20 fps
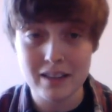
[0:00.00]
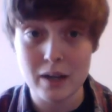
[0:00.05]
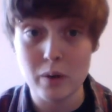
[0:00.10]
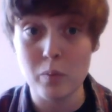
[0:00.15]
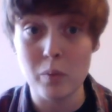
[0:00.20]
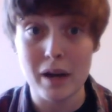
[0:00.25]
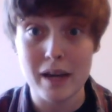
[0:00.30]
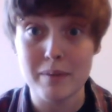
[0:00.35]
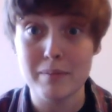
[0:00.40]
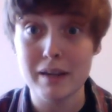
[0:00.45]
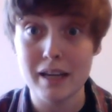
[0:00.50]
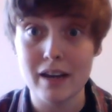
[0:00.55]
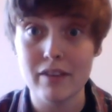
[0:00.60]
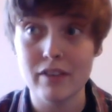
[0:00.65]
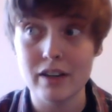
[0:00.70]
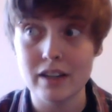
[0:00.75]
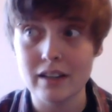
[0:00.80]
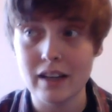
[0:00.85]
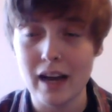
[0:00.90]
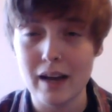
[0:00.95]
They weigh me
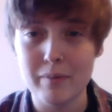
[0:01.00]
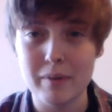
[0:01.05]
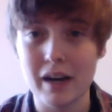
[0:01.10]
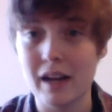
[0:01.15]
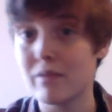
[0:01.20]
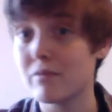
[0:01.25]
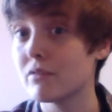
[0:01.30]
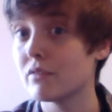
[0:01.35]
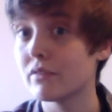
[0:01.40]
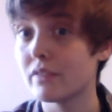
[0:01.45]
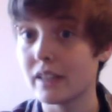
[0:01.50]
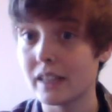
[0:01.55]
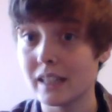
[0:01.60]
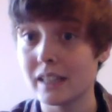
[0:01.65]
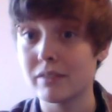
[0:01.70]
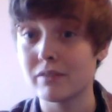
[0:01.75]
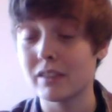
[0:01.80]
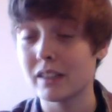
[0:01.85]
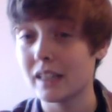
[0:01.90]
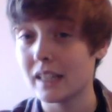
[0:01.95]
every time, and I'm
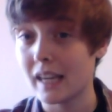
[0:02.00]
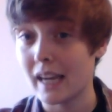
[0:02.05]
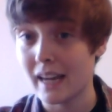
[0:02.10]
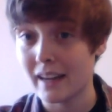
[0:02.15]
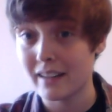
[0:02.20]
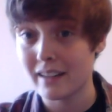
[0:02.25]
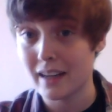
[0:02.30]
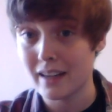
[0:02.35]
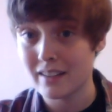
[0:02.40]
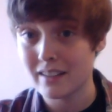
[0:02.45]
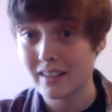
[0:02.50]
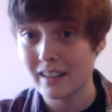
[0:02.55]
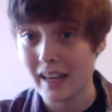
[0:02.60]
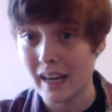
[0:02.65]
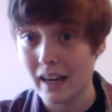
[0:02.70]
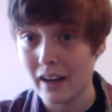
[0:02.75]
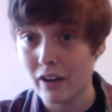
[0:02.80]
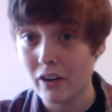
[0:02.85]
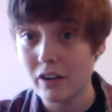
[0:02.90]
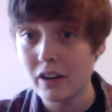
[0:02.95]
really, really
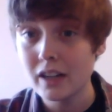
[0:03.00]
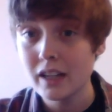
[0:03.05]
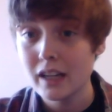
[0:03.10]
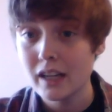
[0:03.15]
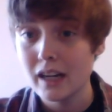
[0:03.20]
anti-scale.